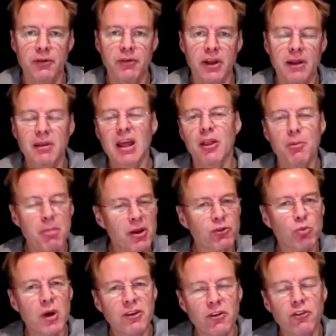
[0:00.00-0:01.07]
Now, the best way to
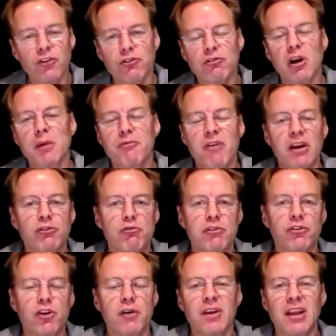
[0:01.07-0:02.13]
describe fractional
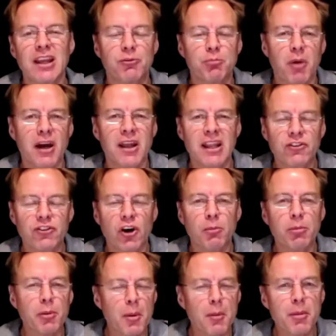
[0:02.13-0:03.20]
reserving is by an example,
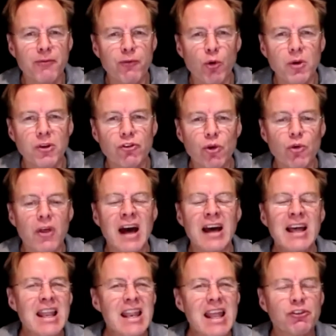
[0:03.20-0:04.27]
but before we do that,
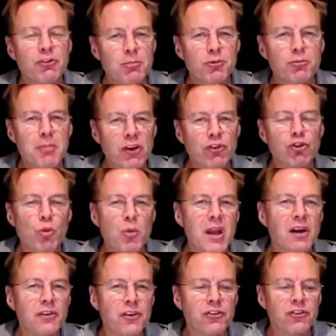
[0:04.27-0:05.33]
let's make sure we
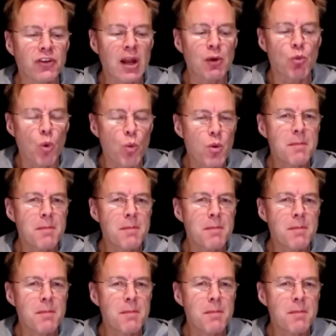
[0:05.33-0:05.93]
understand what we